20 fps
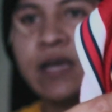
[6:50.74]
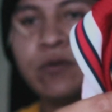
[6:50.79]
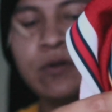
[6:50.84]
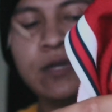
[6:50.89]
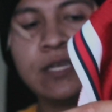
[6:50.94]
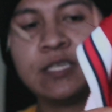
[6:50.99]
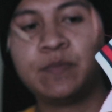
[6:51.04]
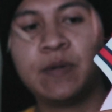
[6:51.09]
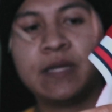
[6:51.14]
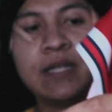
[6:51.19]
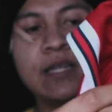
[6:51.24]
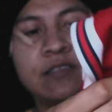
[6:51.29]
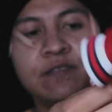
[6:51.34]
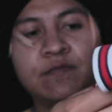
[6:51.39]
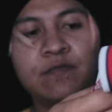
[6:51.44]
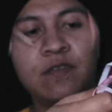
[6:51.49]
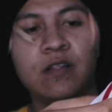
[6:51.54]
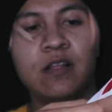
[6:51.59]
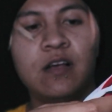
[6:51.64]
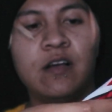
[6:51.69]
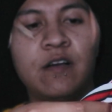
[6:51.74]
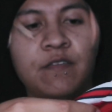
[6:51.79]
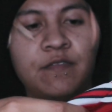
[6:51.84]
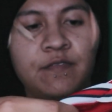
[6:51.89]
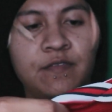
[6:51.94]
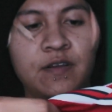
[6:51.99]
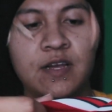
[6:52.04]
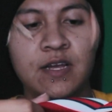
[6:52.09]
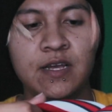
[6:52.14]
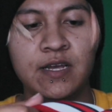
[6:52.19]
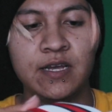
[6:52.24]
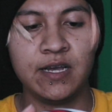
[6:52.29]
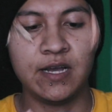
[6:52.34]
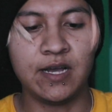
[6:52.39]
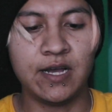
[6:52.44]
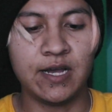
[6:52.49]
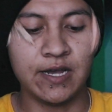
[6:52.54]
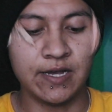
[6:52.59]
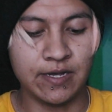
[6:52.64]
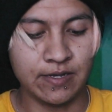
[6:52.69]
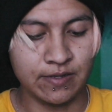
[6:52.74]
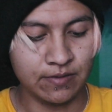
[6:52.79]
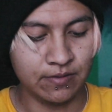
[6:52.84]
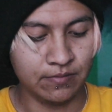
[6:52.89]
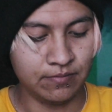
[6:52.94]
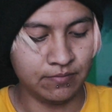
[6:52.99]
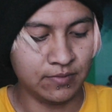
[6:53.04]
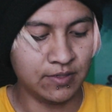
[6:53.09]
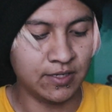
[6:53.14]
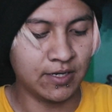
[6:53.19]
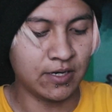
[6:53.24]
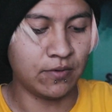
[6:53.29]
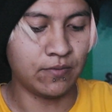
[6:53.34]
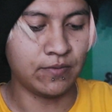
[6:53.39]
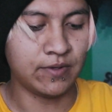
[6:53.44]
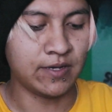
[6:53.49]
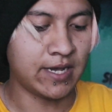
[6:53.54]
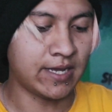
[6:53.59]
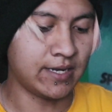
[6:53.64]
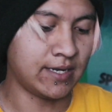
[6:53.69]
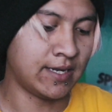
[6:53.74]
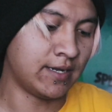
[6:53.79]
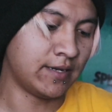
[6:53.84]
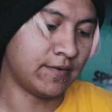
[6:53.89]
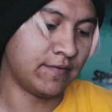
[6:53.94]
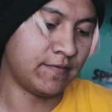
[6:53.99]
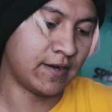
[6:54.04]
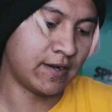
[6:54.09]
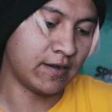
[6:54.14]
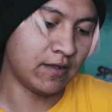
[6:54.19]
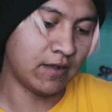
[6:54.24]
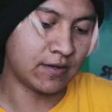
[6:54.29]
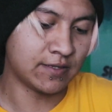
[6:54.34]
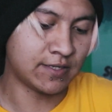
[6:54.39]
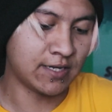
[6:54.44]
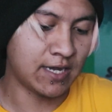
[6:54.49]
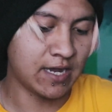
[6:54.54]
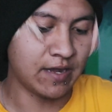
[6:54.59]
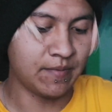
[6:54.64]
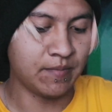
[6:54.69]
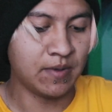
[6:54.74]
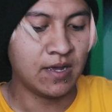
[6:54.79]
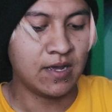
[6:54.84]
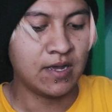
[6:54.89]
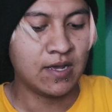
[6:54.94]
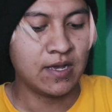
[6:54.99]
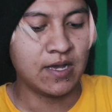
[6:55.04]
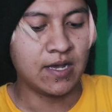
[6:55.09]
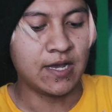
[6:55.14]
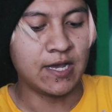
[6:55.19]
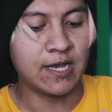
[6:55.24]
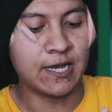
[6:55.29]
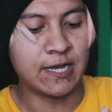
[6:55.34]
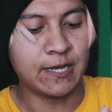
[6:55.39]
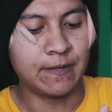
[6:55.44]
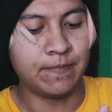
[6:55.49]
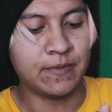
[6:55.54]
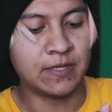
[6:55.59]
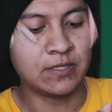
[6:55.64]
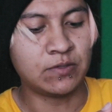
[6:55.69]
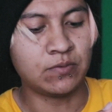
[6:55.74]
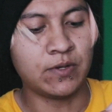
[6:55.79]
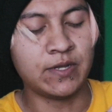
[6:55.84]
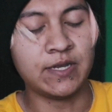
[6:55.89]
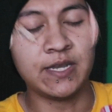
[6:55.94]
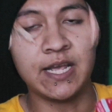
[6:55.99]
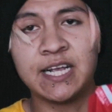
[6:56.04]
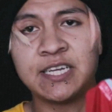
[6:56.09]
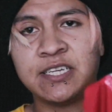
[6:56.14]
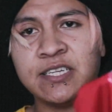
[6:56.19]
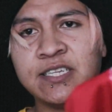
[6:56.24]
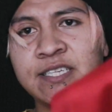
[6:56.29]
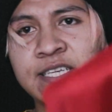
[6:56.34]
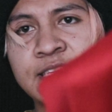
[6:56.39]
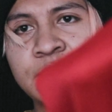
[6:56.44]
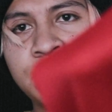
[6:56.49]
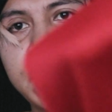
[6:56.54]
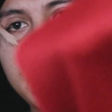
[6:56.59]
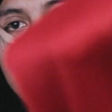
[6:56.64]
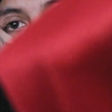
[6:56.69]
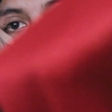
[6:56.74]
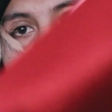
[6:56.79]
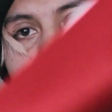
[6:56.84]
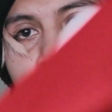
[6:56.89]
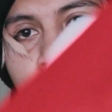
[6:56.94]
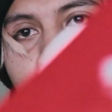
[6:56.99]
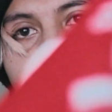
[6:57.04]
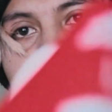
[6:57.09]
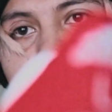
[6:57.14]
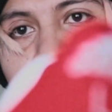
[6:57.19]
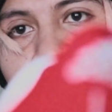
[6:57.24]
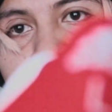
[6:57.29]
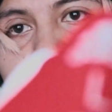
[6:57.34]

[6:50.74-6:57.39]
I would expect it to fall off, not in a very long time. This one actually says made in Cambodia.